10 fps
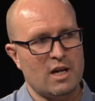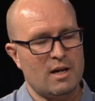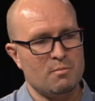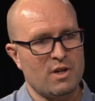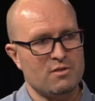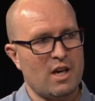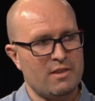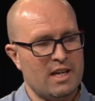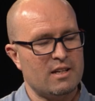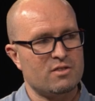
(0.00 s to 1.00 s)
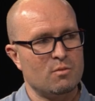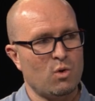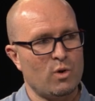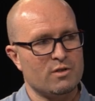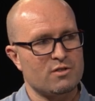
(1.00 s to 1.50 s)
other exit
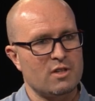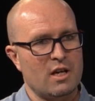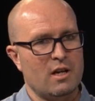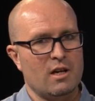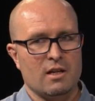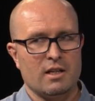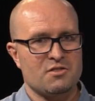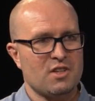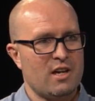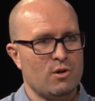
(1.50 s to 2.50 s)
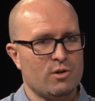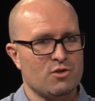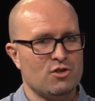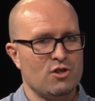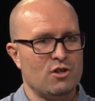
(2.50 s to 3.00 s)
points, let's say you're a
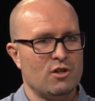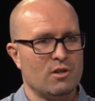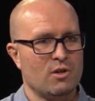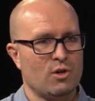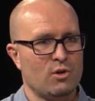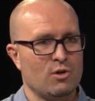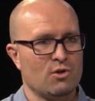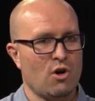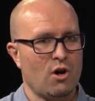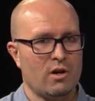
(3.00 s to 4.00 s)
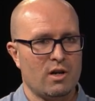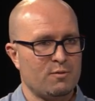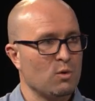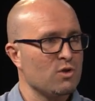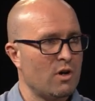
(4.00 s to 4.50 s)
student who got a
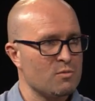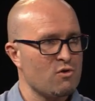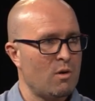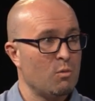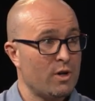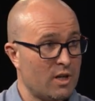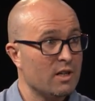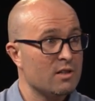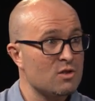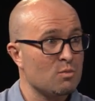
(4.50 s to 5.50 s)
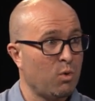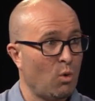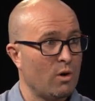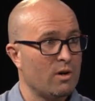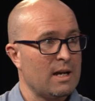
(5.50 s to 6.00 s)
full-time job working in
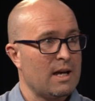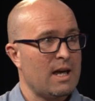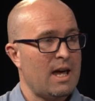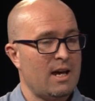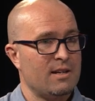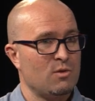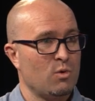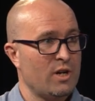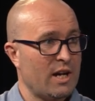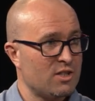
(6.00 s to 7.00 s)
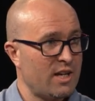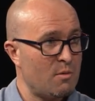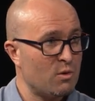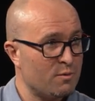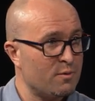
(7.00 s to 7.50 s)
sport and you weren't actually
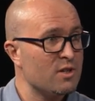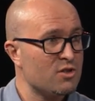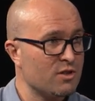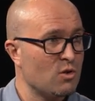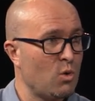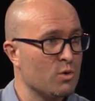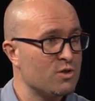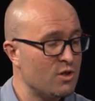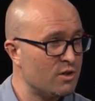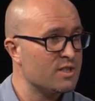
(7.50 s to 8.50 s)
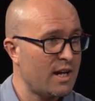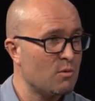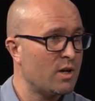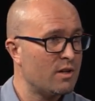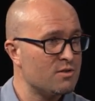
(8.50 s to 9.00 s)
able to finish the course, you could
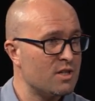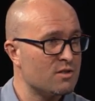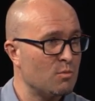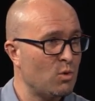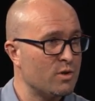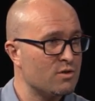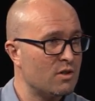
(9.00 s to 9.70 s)
take one of those exit points.